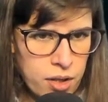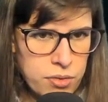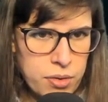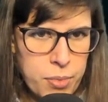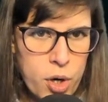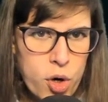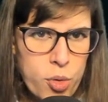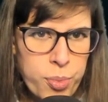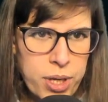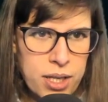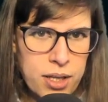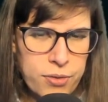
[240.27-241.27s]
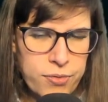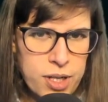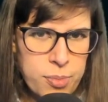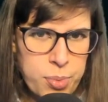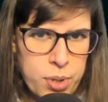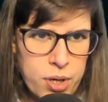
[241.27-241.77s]
So I'm hoping if
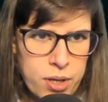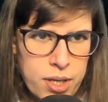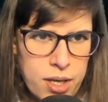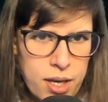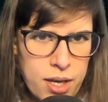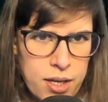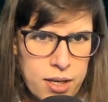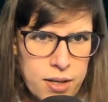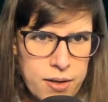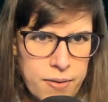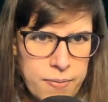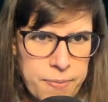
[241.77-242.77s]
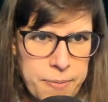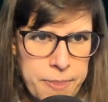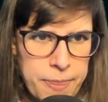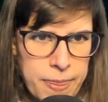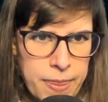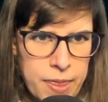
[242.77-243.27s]
I put a
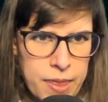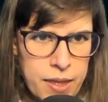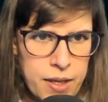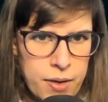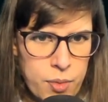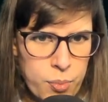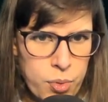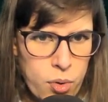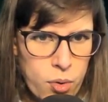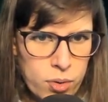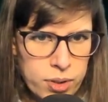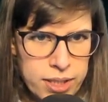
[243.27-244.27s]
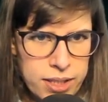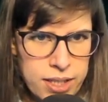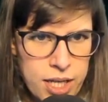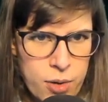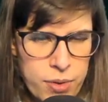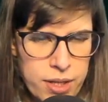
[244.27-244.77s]
portal
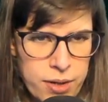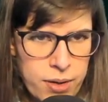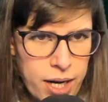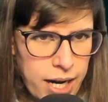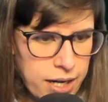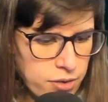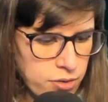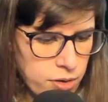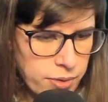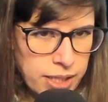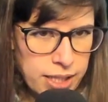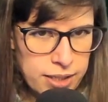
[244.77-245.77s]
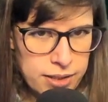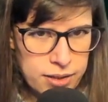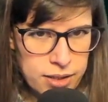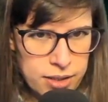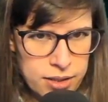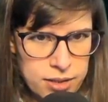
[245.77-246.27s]
here without aggroing
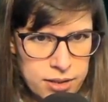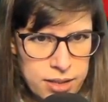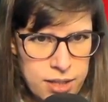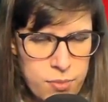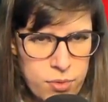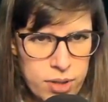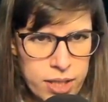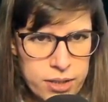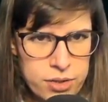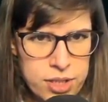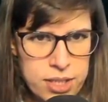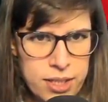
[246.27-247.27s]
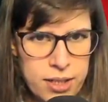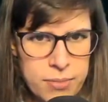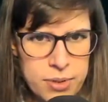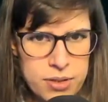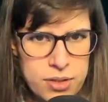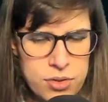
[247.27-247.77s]
anything, they won't actually
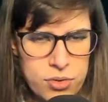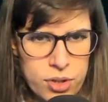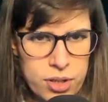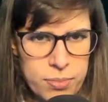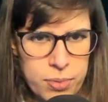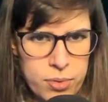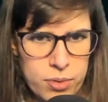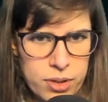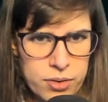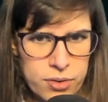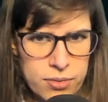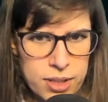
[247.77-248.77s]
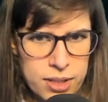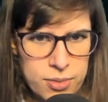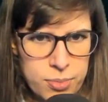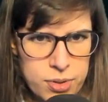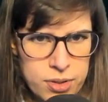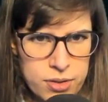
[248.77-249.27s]
come and destroy the portal. Although, can I
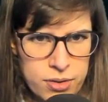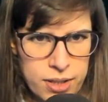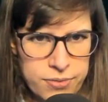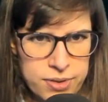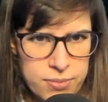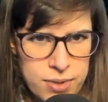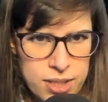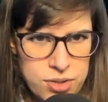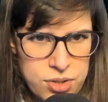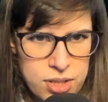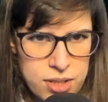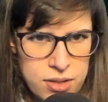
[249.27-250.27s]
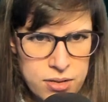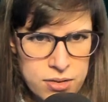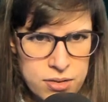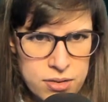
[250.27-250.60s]
put a crafting bench in here?